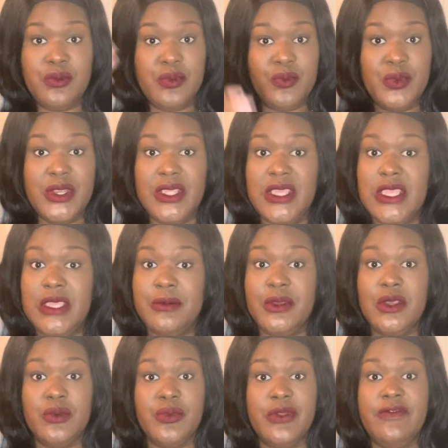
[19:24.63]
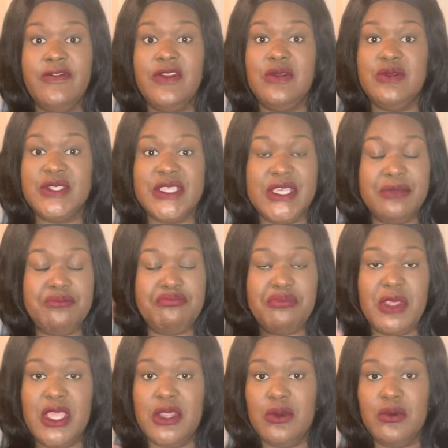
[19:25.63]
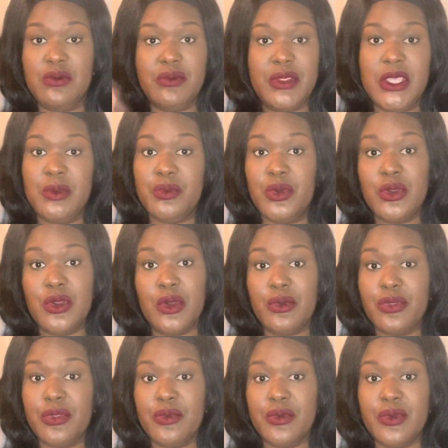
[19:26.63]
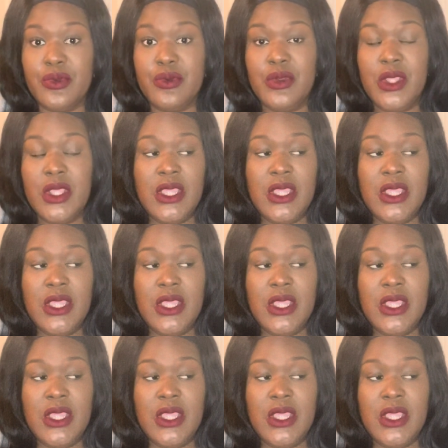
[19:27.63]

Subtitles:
when a HIMA reviews it, it will go through.